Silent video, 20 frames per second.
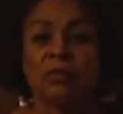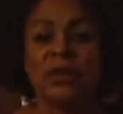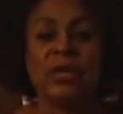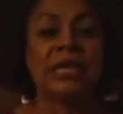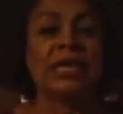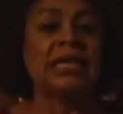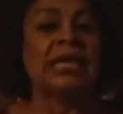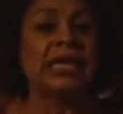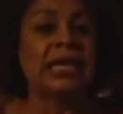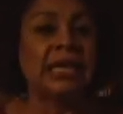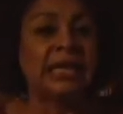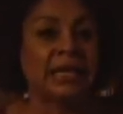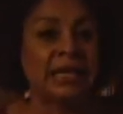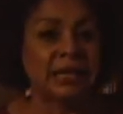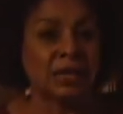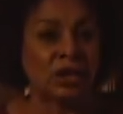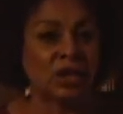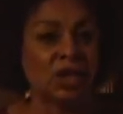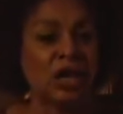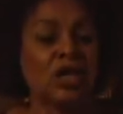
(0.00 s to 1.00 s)
We didn't need it.
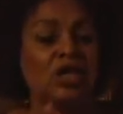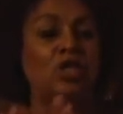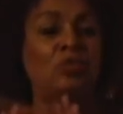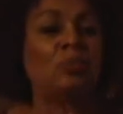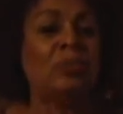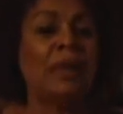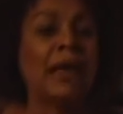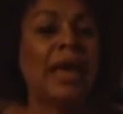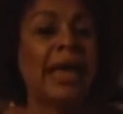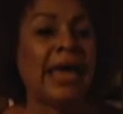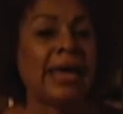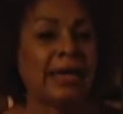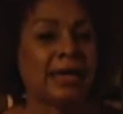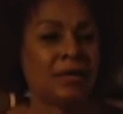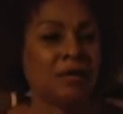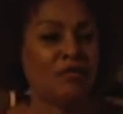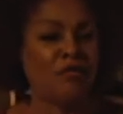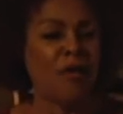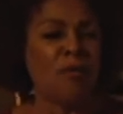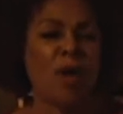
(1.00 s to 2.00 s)
She
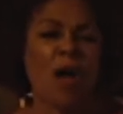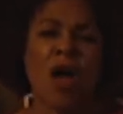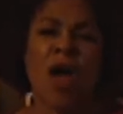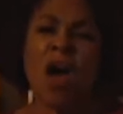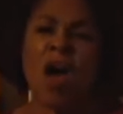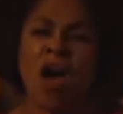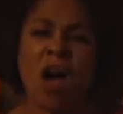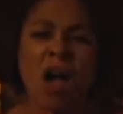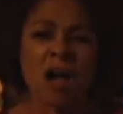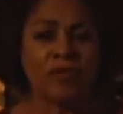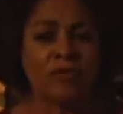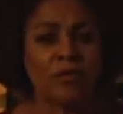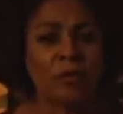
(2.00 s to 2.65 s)
explained from her heart,